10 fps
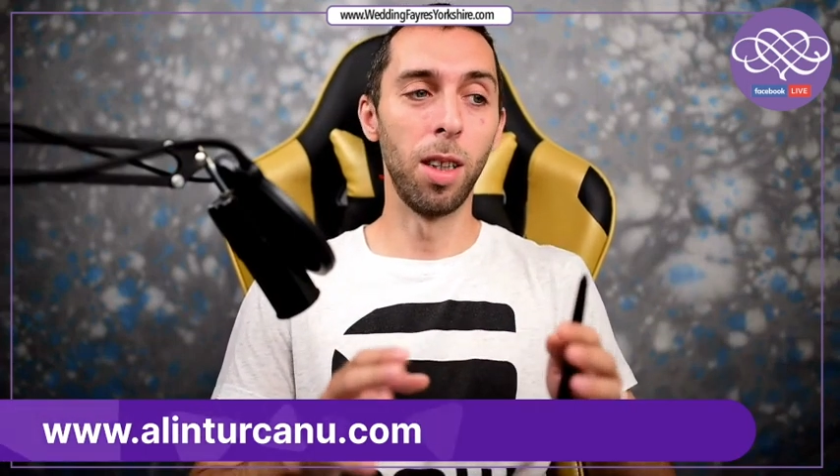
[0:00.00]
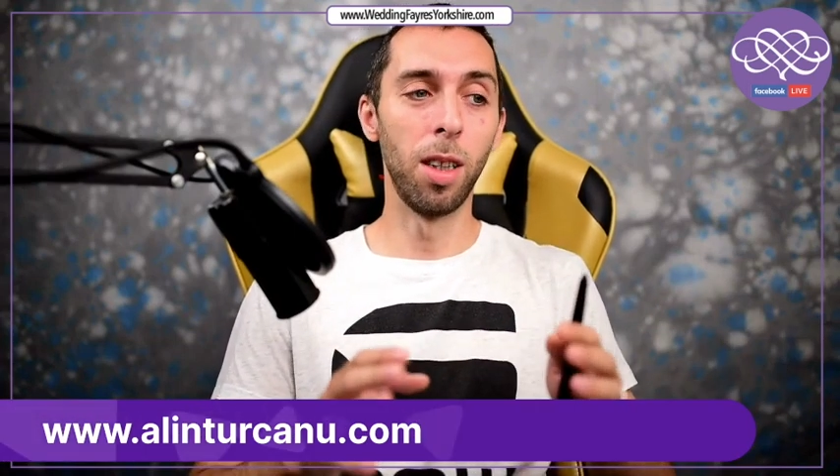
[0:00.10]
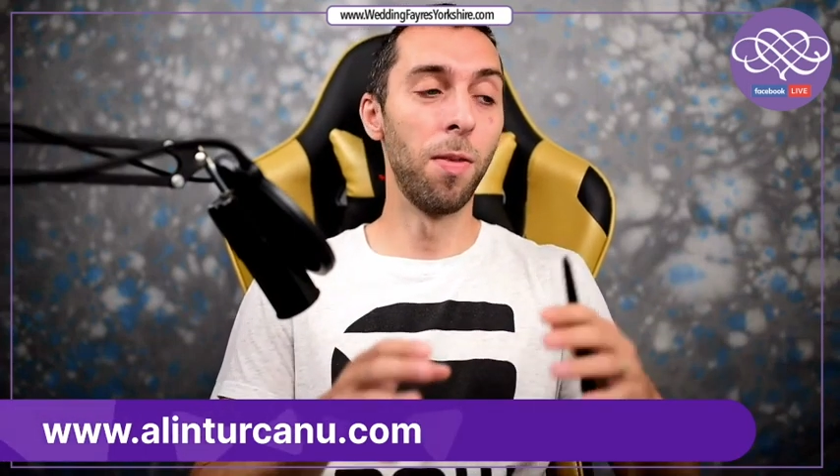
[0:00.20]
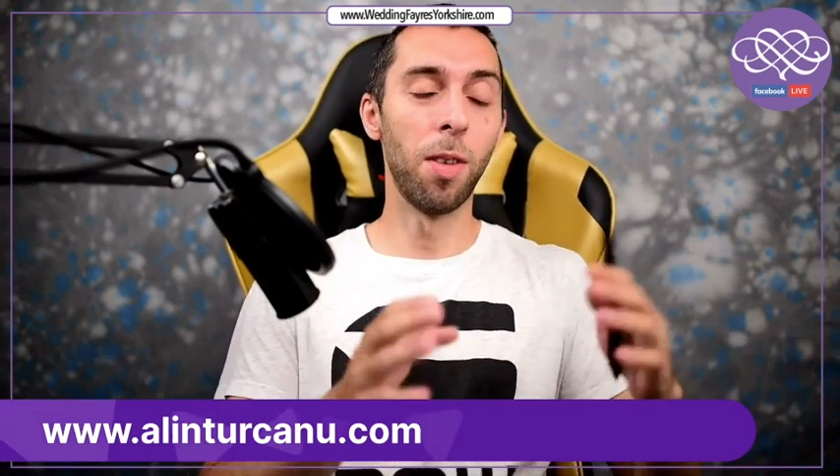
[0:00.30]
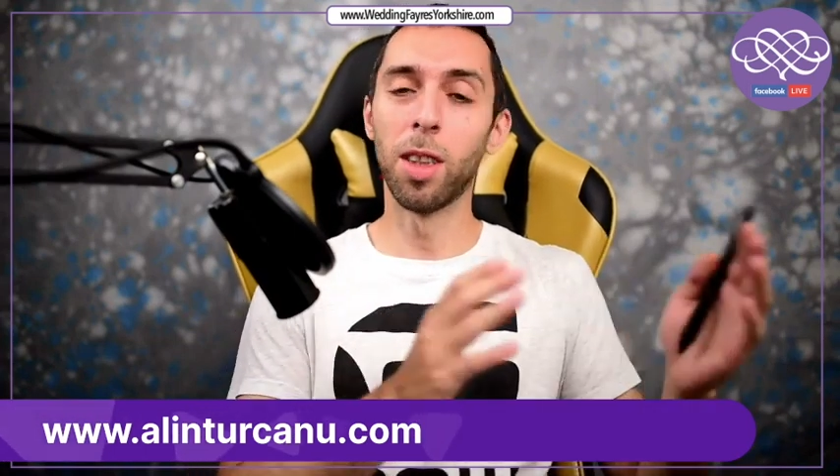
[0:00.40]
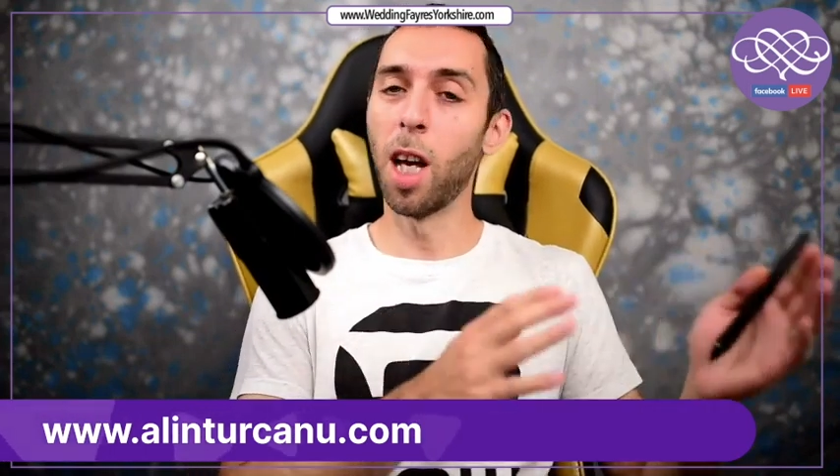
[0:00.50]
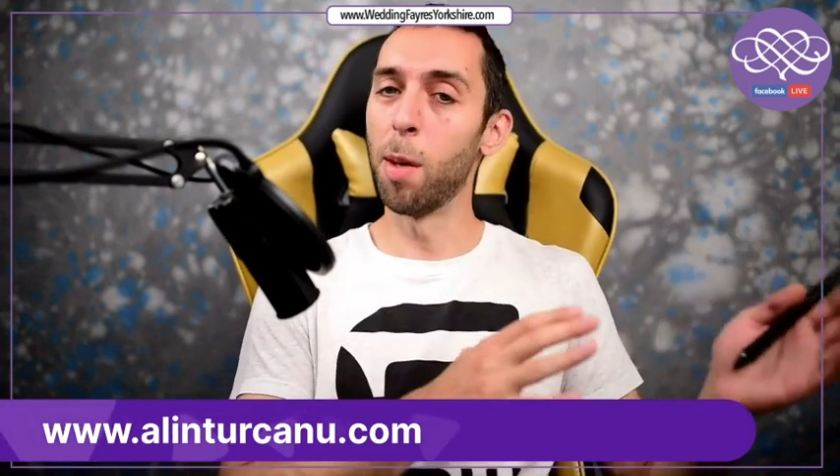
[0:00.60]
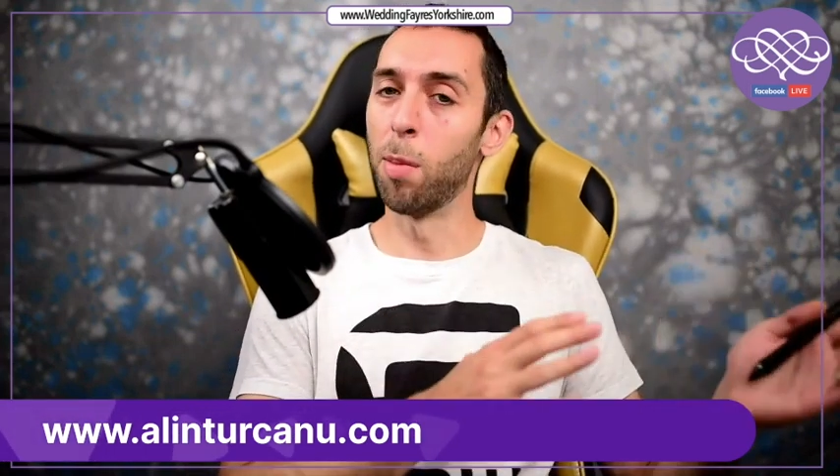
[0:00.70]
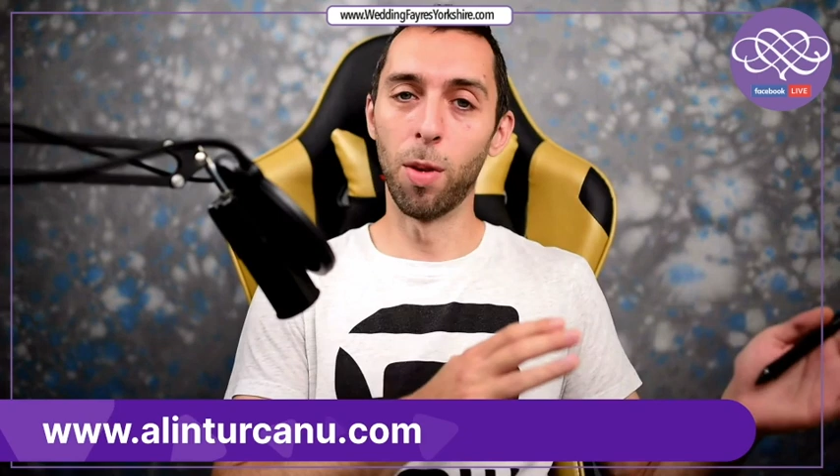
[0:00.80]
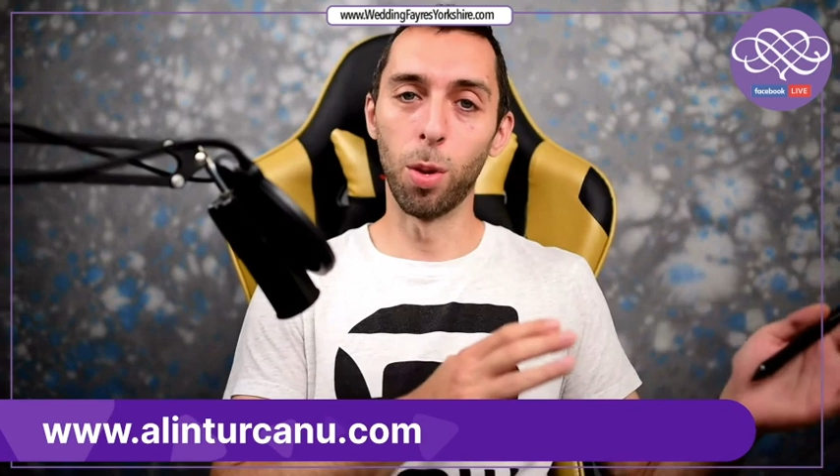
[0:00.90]
different type
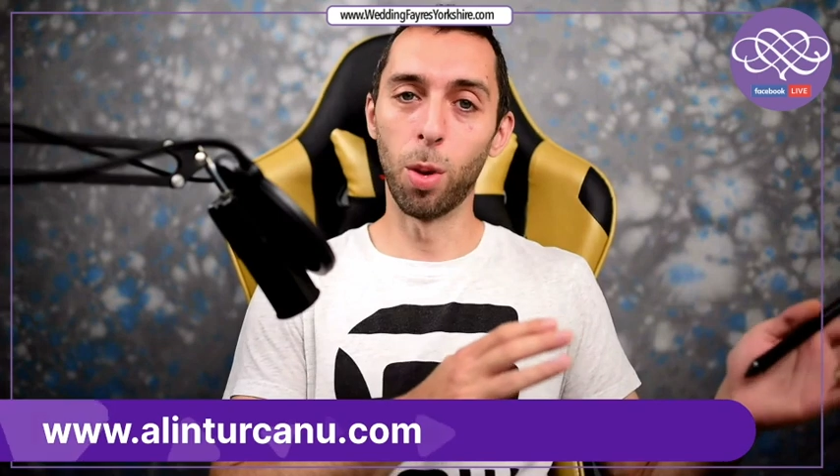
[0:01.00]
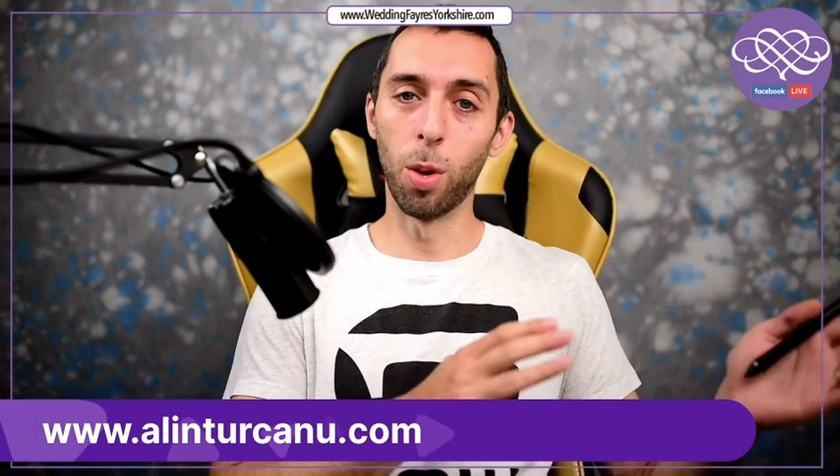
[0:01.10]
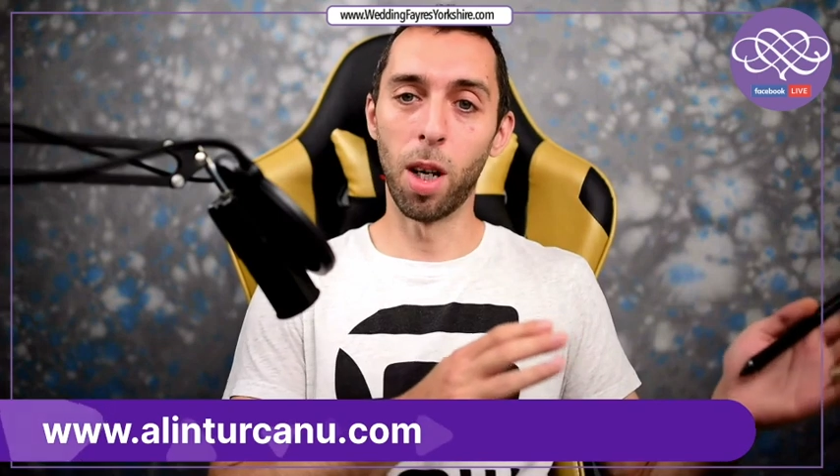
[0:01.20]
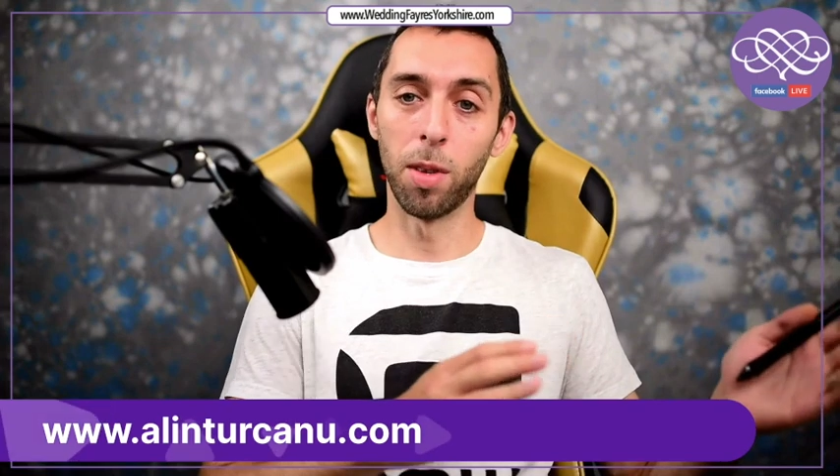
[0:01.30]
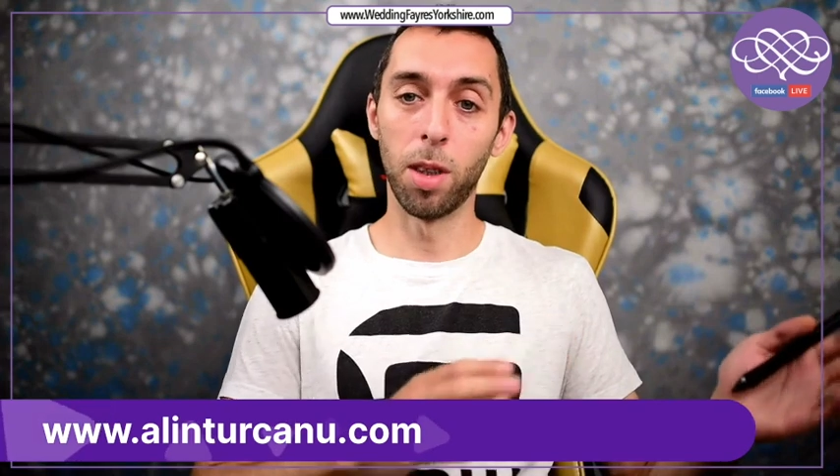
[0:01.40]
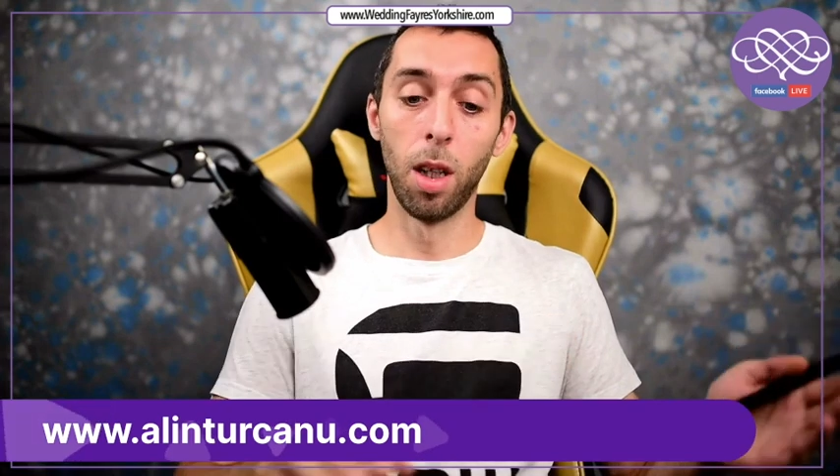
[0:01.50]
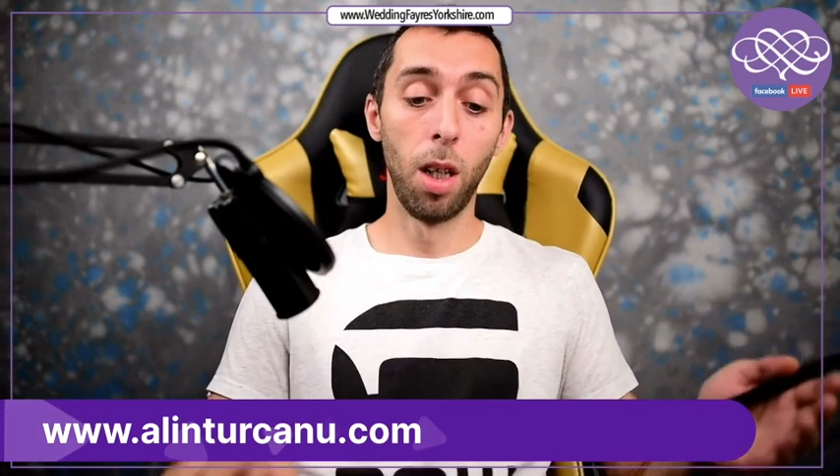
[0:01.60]
of photographs.